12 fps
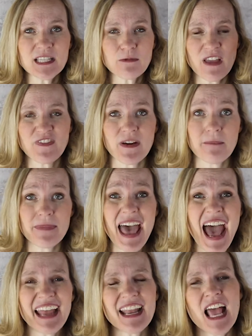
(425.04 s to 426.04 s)
away from
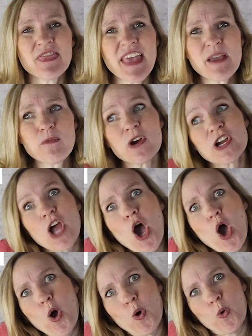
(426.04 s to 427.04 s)
that, they work
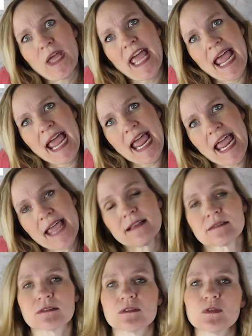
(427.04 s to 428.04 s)
okay
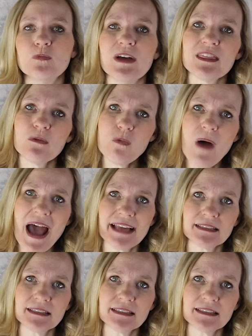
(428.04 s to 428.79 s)
with what?